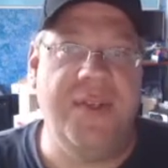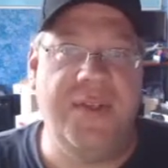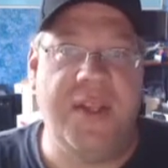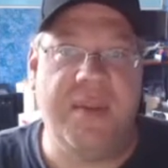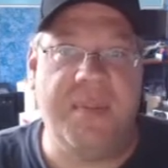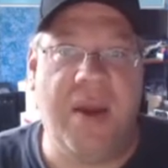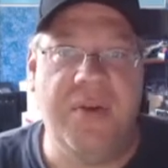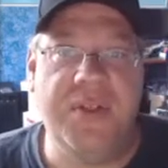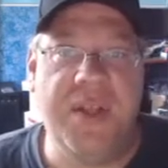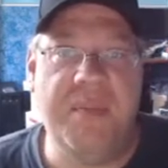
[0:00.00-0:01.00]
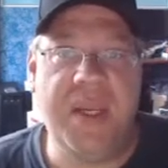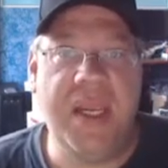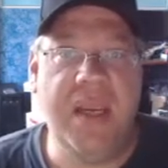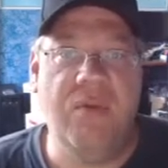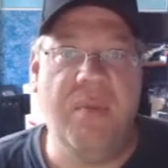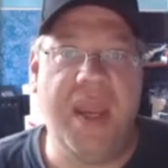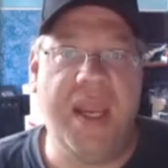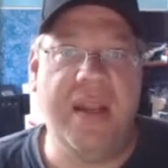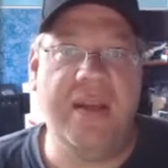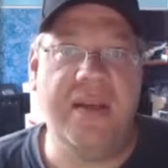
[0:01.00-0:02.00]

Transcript: is that the powers that be will make it